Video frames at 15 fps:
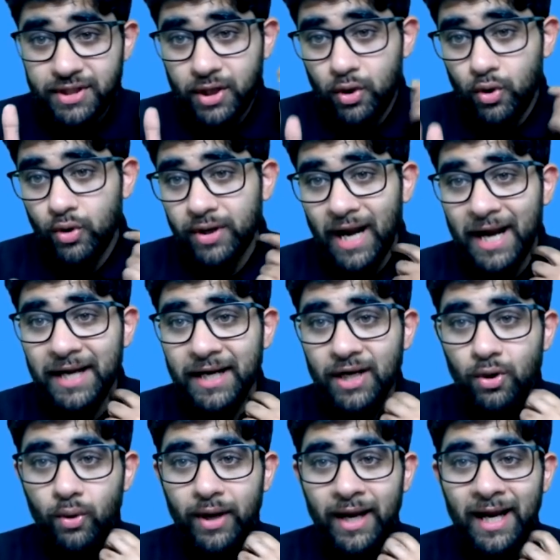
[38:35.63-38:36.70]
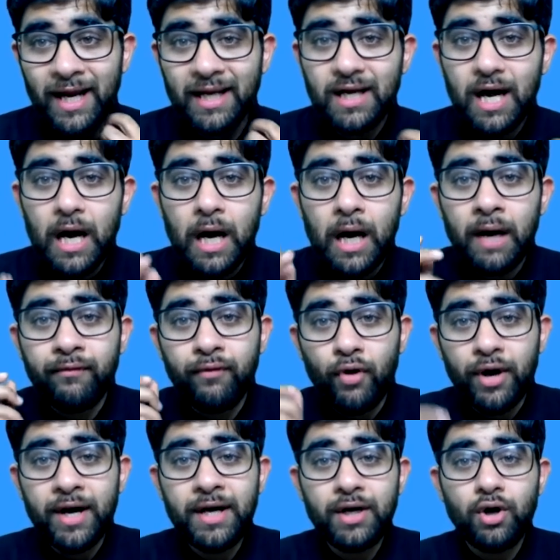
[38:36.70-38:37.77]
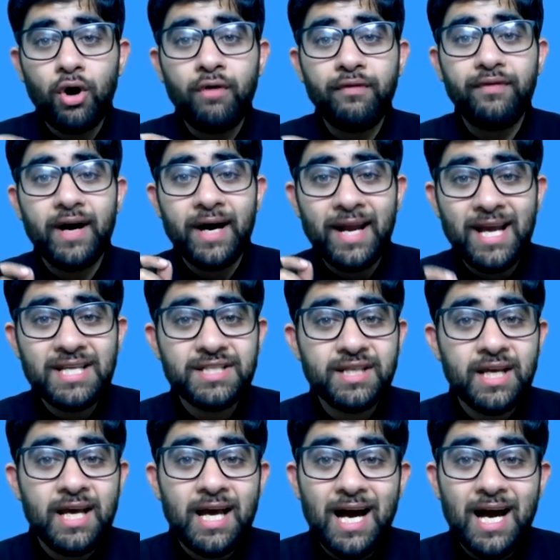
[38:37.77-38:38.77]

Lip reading: Code 1908 a warrant of arrest